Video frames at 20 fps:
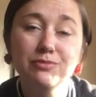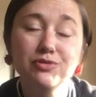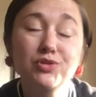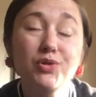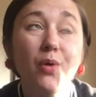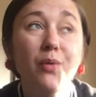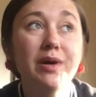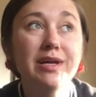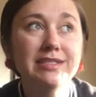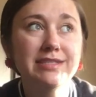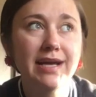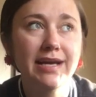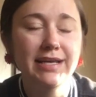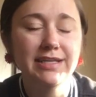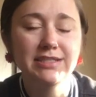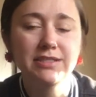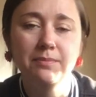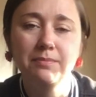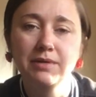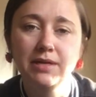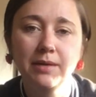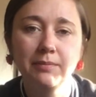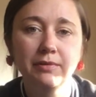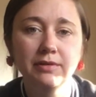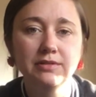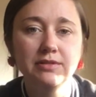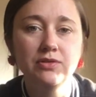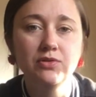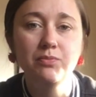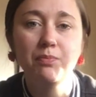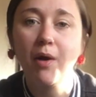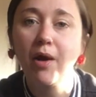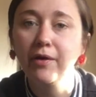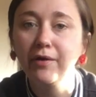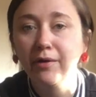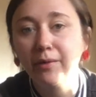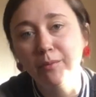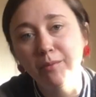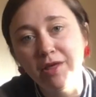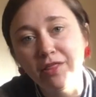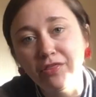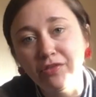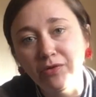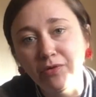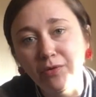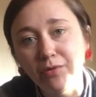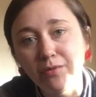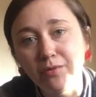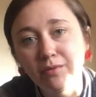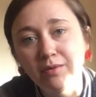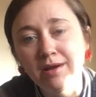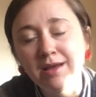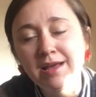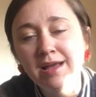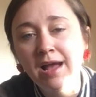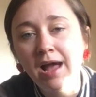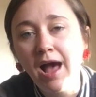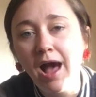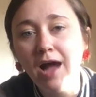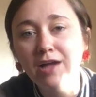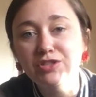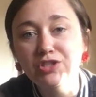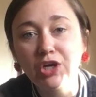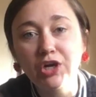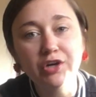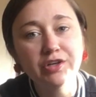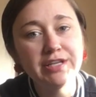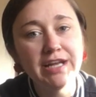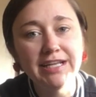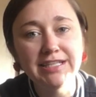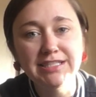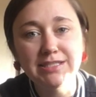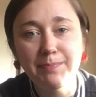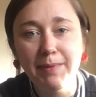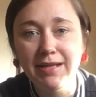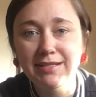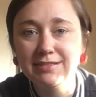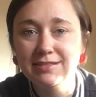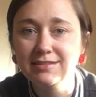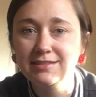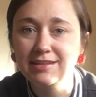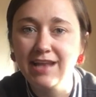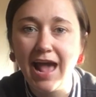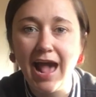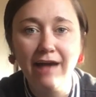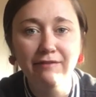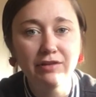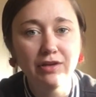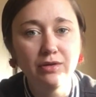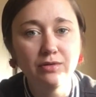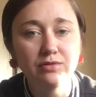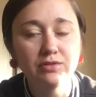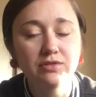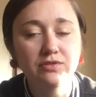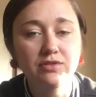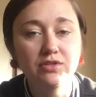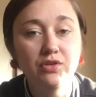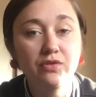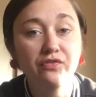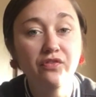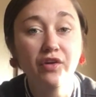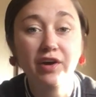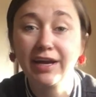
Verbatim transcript: so excited to be able to partner with you uh, to create spaces and avenues to, for